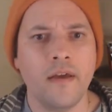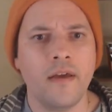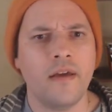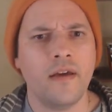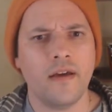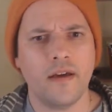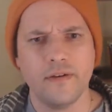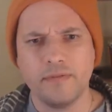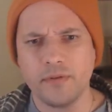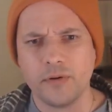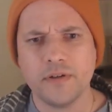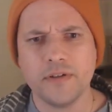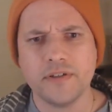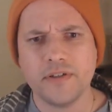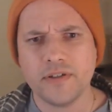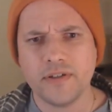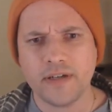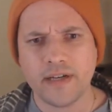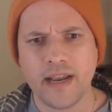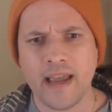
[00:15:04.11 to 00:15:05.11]
Of course, you're
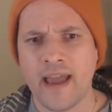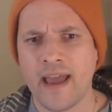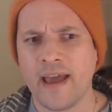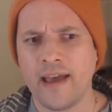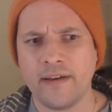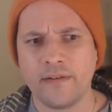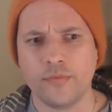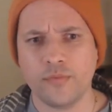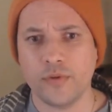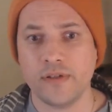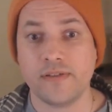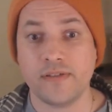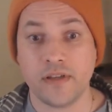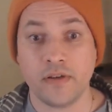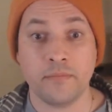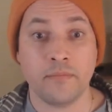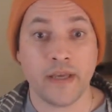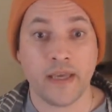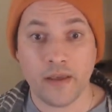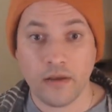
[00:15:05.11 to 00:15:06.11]
going to have what some
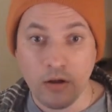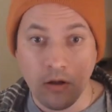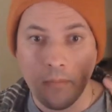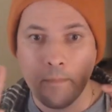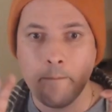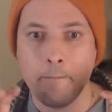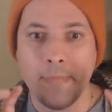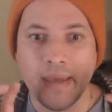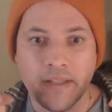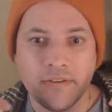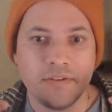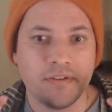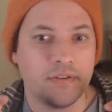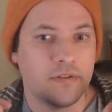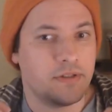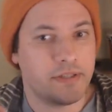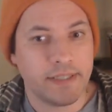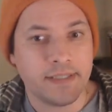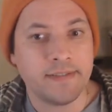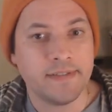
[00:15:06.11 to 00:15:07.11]
might call mental
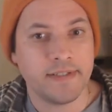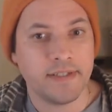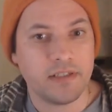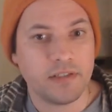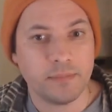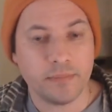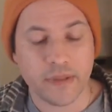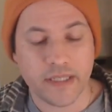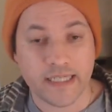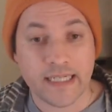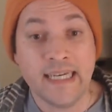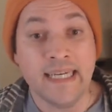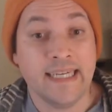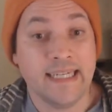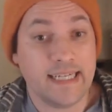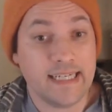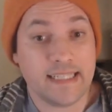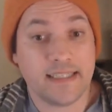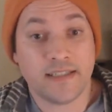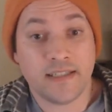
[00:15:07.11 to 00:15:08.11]
illness, but
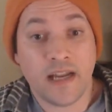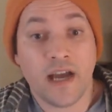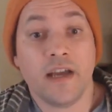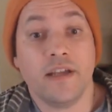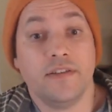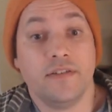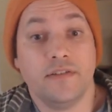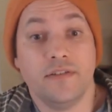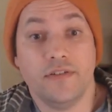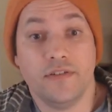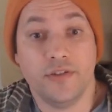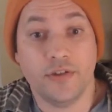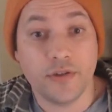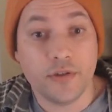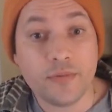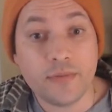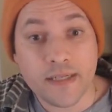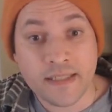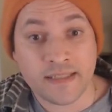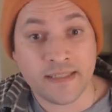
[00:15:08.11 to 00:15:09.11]
it's not you
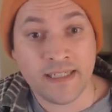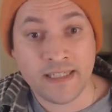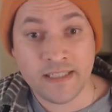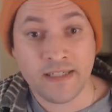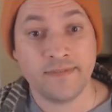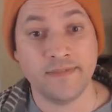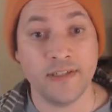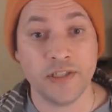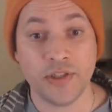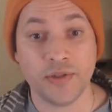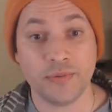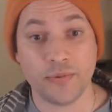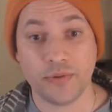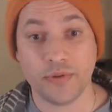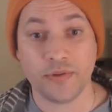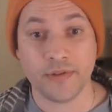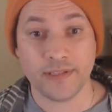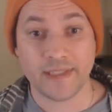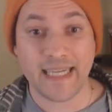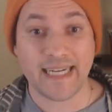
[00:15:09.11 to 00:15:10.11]
as an individual
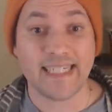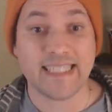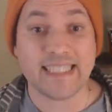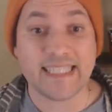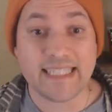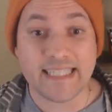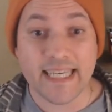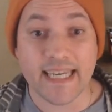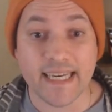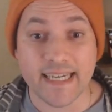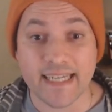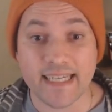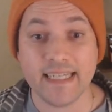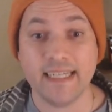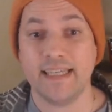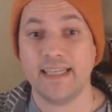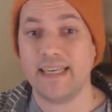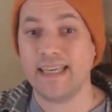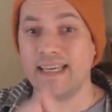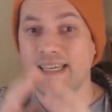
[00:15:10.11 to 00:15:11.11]
that is sick.
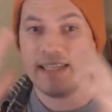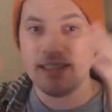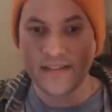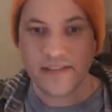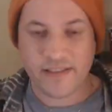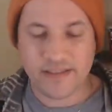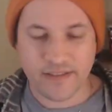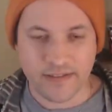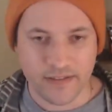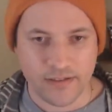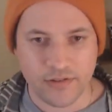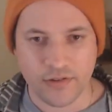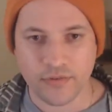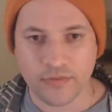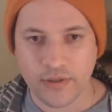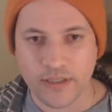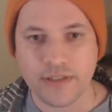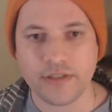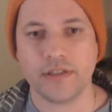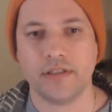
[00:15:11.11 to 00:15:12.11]
It is the
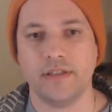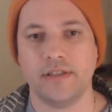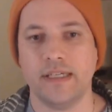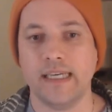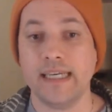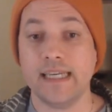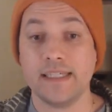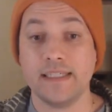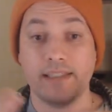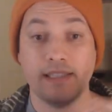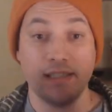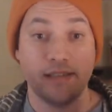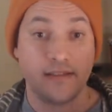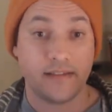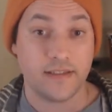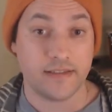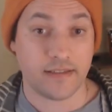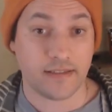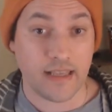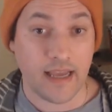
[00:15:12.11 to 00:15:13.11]
situation. It is the
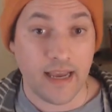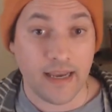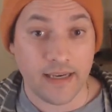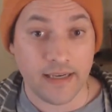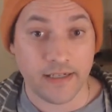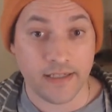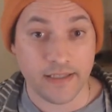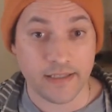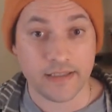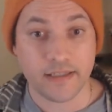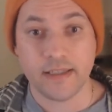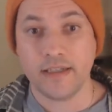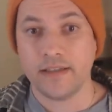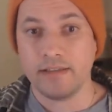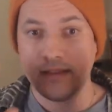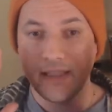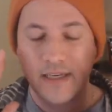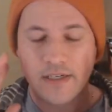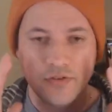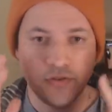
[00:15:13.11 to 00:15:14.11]
society that
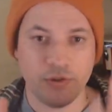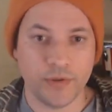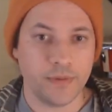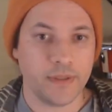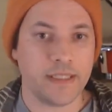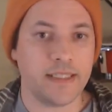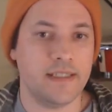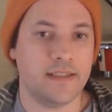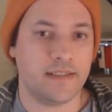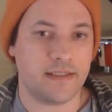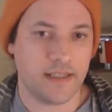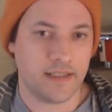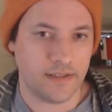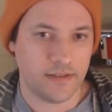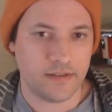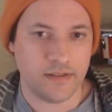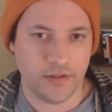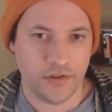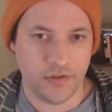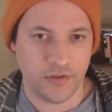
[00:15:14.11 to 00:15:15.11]
is doing these things
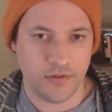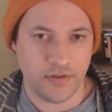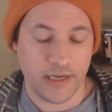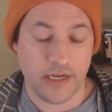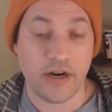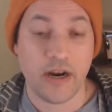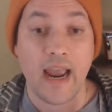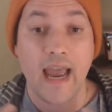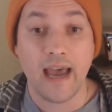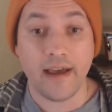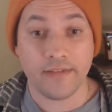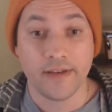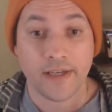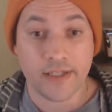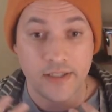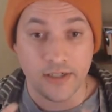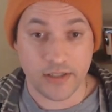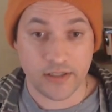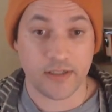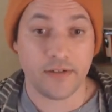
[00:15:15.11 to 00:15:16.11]
to you that you're having a
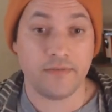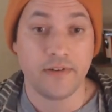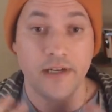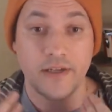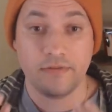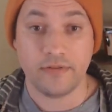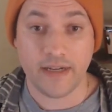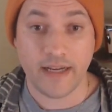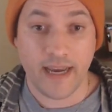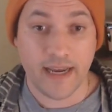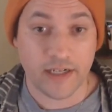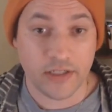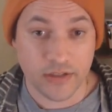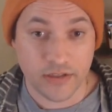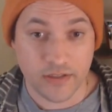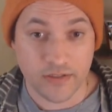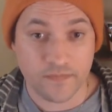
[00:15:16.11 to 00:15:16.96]
justified reaction.